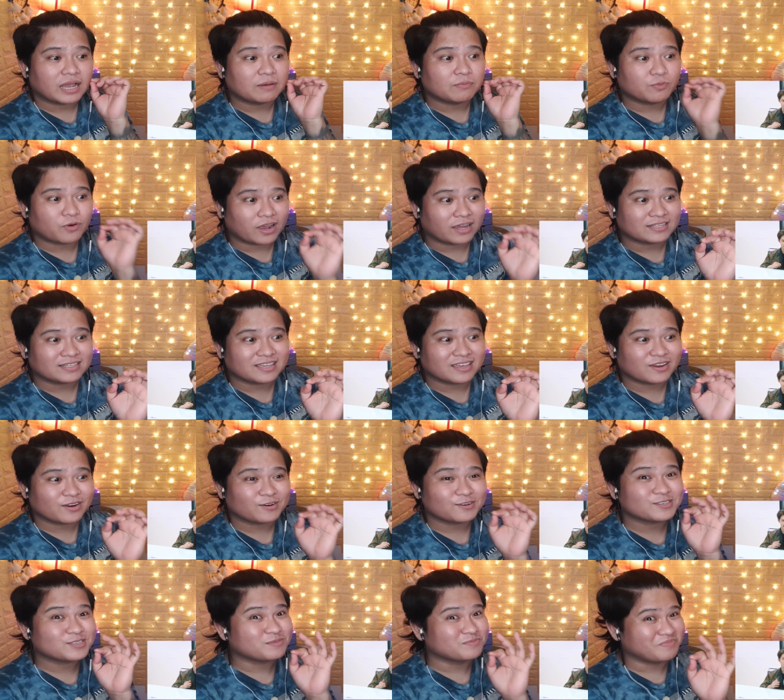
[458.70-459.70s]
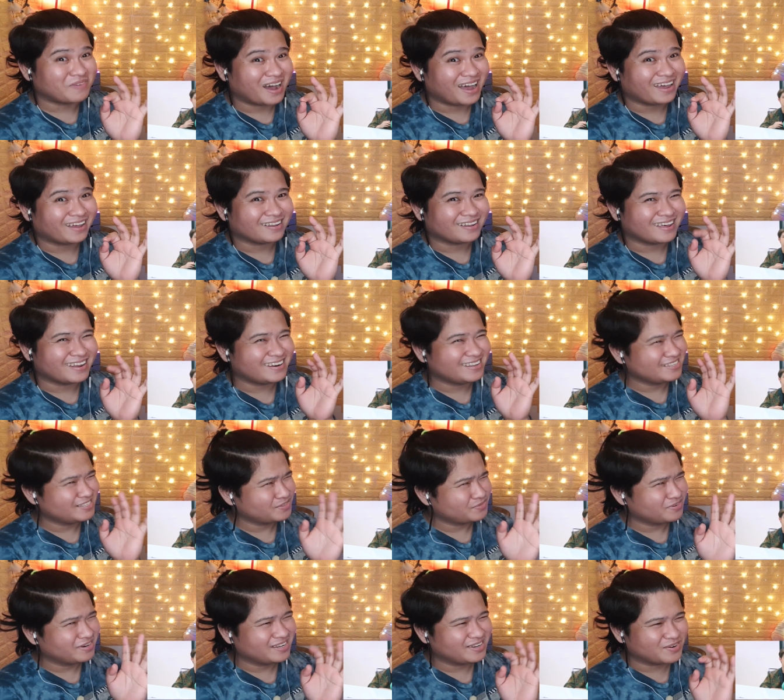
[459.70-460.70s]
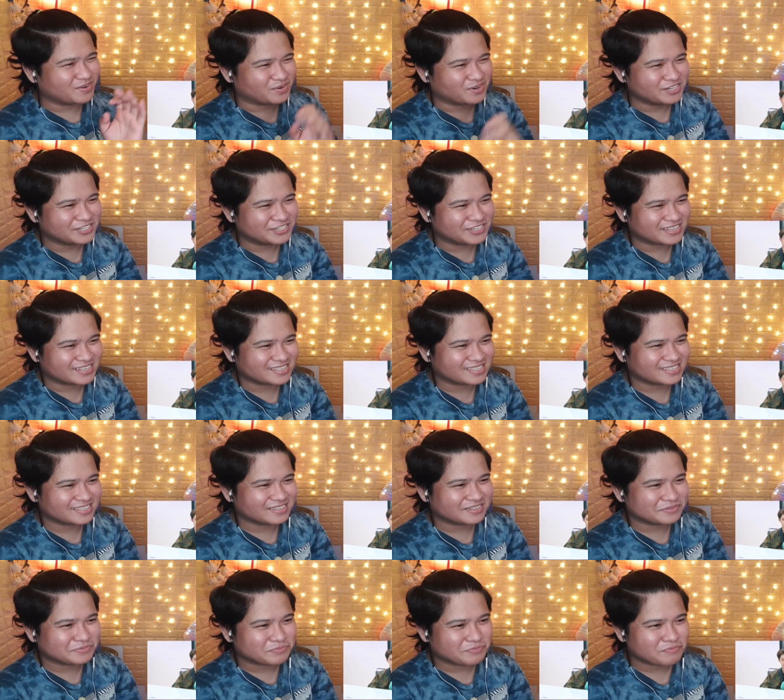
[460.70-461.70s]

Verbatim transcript: Bright here smile, and it's really gorgeous.